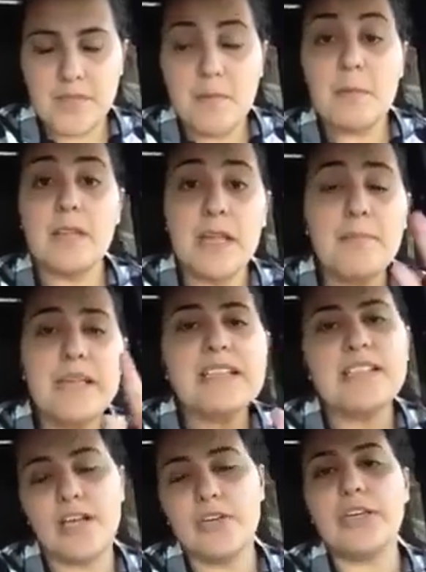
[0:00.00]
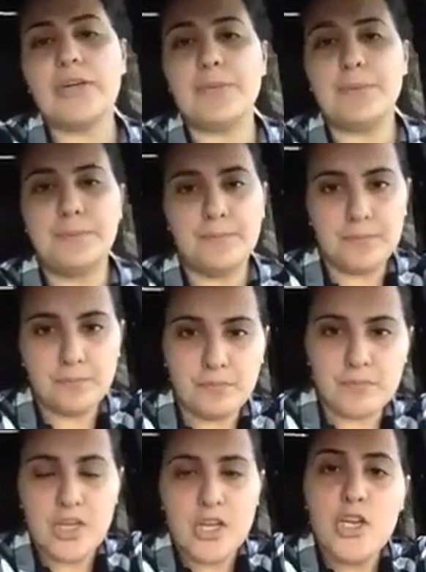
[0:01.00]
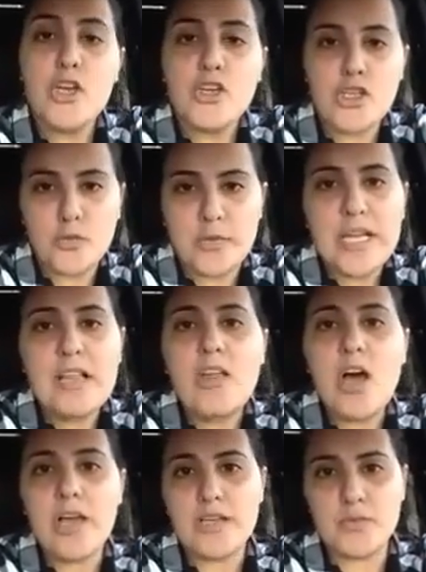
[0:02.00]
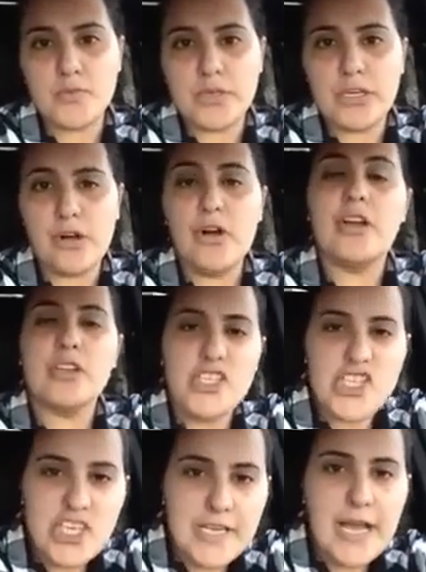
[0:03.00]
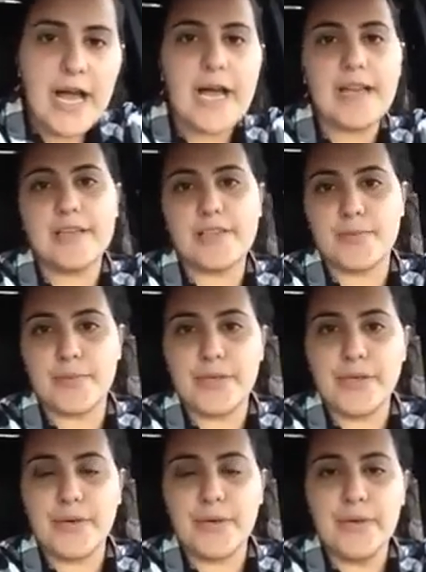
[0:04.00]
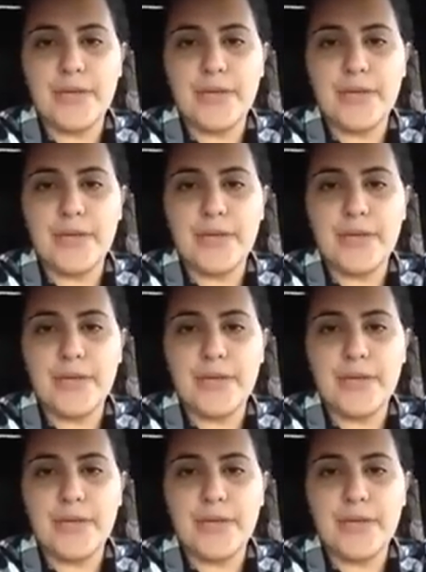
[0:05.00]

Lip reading: But let me tell you, Sharia law is real, jihad is real,